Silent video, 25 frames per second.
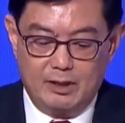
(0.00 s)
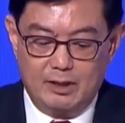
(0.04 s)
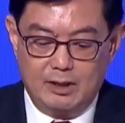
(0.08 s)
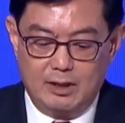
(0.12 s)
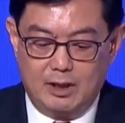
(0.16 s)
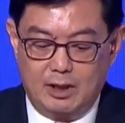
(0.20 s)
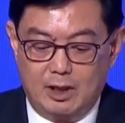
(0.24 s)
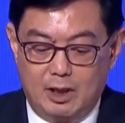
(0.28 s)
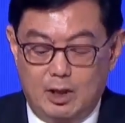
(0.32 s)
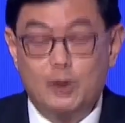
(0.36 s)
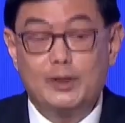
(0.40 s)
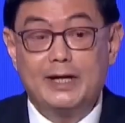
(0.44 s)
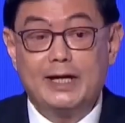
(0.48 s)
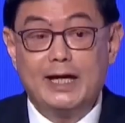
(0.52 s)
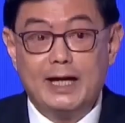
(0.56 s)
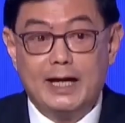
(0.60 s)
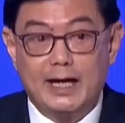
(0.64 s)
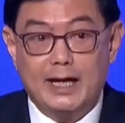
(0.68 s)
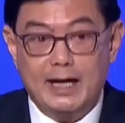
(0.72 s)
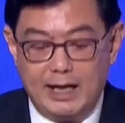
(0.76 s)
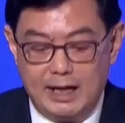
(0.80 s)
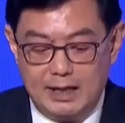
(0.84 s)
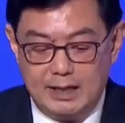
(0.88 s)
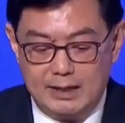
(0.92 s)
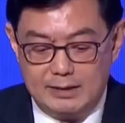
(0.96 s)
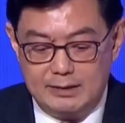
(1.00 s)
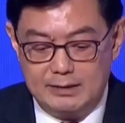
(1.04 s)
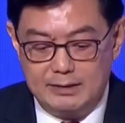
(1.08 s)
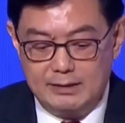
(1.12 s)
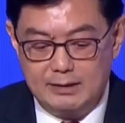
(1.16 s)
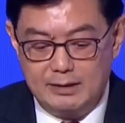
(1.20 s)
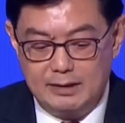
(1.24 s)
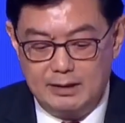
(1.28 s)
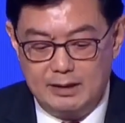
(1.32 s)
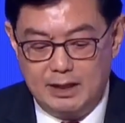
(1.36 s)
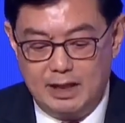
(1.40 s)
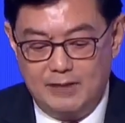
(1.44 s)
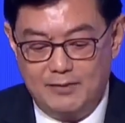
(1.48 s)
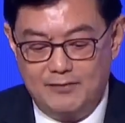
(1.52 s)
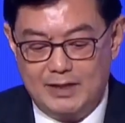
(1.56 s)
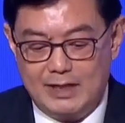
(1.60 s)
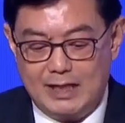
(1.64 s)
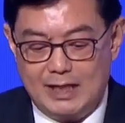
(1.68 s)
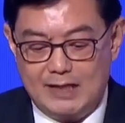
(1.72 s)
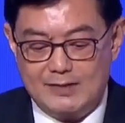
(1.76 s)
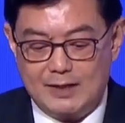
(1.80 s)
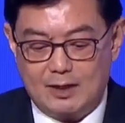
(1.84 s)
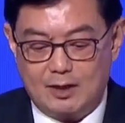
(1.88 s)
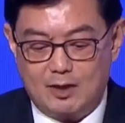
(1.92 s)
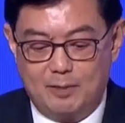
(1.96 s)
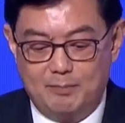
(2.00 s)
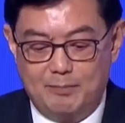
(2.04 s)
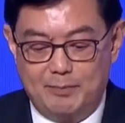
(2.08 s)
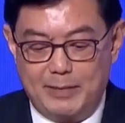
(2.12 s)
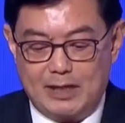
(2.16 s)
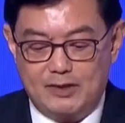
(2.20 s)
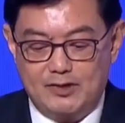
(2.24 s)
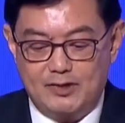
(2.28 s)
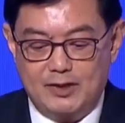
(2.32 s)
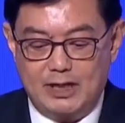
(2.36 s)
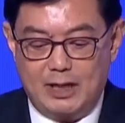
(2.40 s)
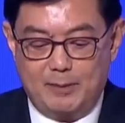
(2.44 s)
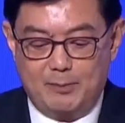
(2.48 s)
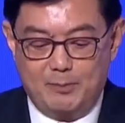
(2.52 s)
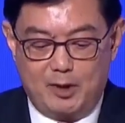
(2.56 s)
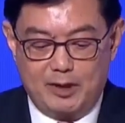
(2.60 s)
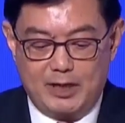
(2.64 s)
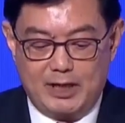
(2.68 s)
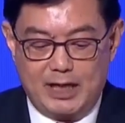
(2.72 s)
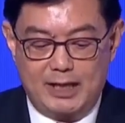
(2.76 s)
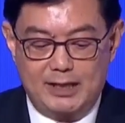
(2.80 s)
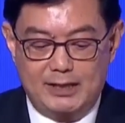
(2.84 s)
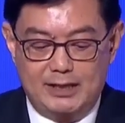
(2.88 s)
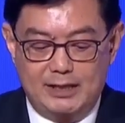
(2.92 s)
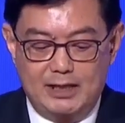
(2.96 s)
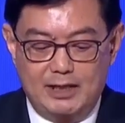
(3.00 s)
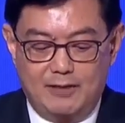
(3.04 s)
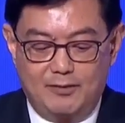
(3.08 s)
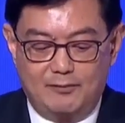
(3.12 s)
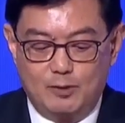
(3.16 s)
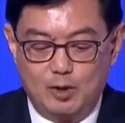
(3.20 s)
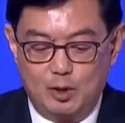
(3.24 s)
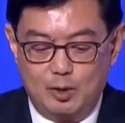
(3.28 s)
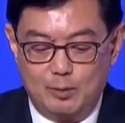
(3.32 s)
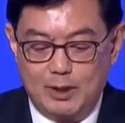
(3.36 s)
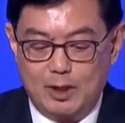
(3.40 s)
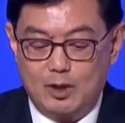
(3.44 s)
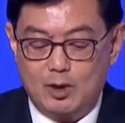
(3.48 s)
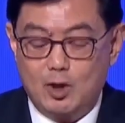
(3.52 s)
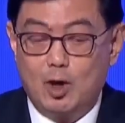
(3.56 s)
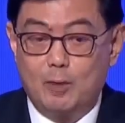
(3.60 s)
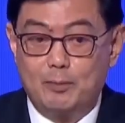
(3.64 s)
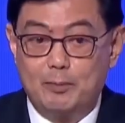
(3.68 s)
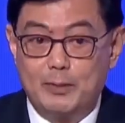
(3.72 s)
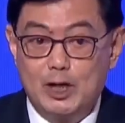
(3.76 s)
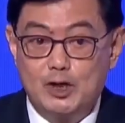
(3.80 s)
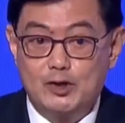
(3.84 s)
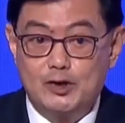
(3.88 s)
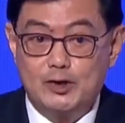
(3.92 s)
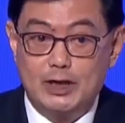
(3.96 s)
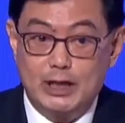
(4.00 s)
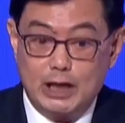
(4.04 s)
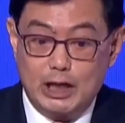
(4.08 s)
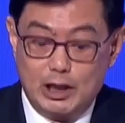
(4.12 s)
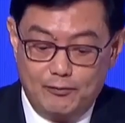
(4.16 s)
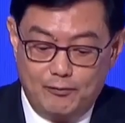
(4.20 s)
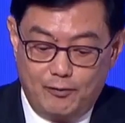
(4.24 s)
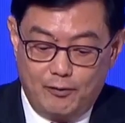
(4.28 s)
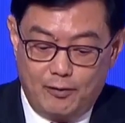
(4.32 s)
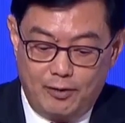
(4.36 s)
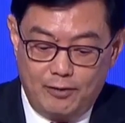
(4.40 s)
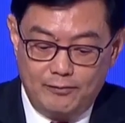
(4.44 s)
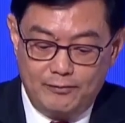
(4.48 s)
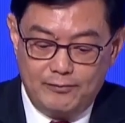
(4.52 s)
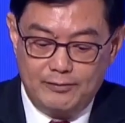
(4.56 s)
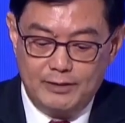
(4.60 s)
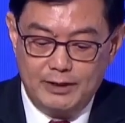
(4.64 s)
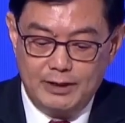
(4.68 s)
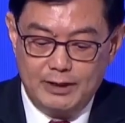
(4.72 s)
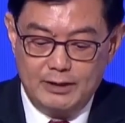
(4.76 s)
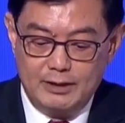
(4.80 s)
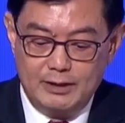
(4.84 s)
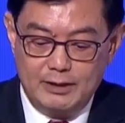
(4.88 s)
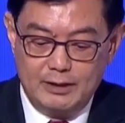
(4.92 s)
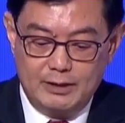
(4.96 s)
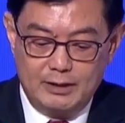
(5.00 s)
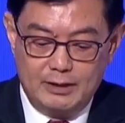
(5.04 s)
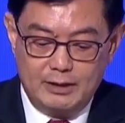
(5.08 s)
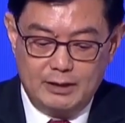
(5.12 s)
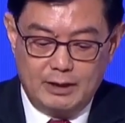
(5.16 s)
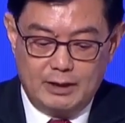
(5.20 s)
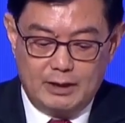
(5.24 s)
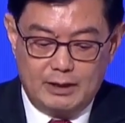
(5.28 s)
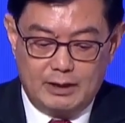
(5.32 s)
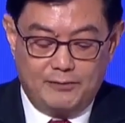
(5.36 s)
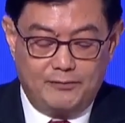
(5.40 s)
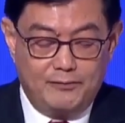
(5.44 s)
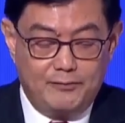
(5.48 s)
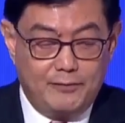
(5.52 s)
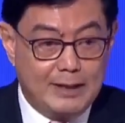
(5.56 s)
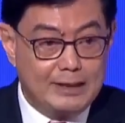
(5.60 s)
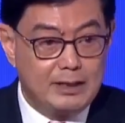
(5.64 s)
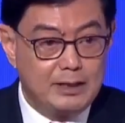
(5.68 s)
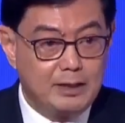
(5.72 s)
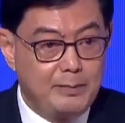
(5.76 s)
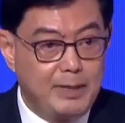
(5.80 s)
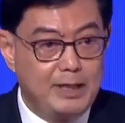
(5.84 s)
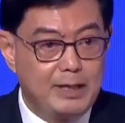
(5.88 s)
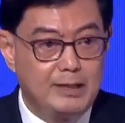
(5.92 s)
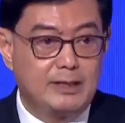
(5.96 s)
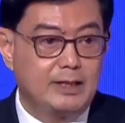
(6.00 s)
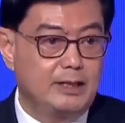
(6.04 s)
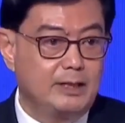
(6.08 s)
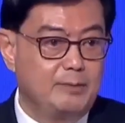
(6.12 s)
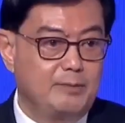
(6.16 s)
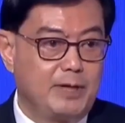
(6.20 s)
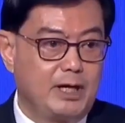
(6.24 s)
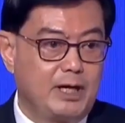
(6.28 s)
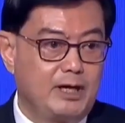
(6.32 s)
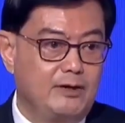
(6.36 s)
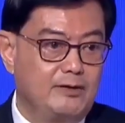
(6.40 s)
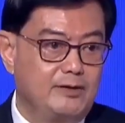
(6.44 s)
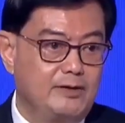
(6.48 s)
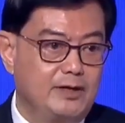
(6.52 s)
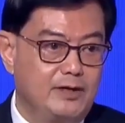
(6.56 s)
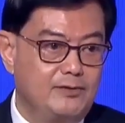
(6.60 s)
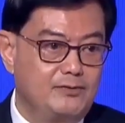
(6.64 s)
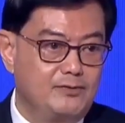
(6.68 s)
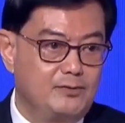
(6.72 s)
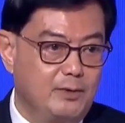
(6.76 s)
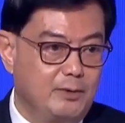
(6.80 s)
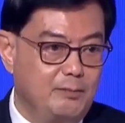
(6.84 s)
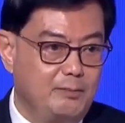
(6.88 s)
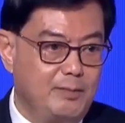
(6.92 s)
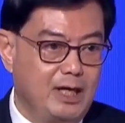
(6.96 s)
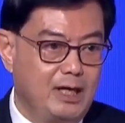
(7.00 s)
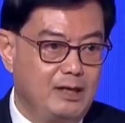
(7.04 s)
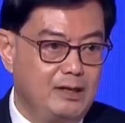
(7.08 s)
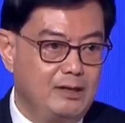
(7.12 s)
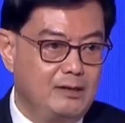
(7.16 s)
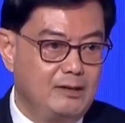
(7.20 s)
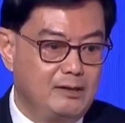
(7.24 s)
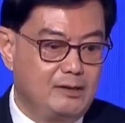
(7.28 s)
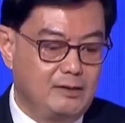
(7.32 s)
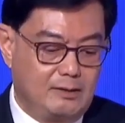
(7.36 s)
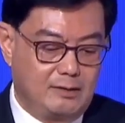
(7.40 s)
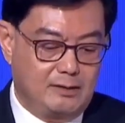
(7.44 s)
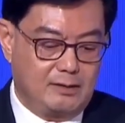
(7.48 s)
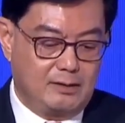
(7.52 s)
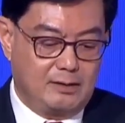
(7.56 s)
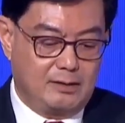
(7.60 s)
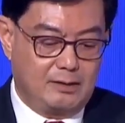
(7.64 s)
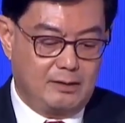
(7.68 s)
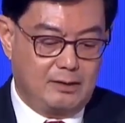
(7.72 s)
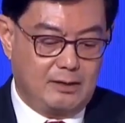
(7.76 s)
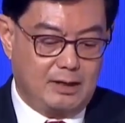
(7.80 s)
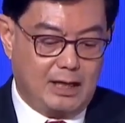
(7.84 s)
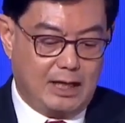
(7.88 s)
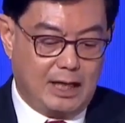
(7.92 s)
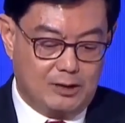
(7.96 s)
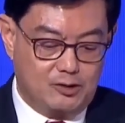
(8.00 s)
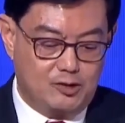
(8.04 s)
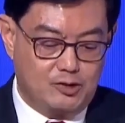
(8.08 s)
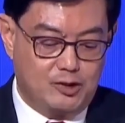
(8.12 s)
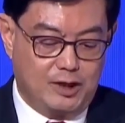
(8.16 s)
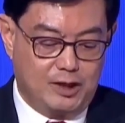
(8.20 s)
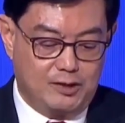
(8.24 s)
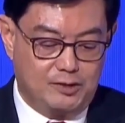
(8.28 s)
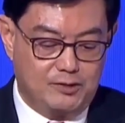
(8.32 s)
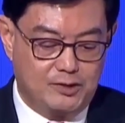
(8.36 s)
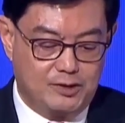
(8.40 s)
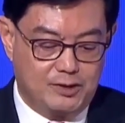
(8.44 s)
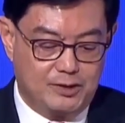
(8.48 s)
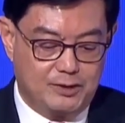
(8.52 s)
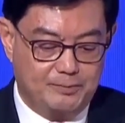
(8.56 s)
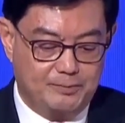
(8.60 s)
Looking ahead, even as the complexion and modality of global cooperation evolve, the fundamental imperatives remain unchanged.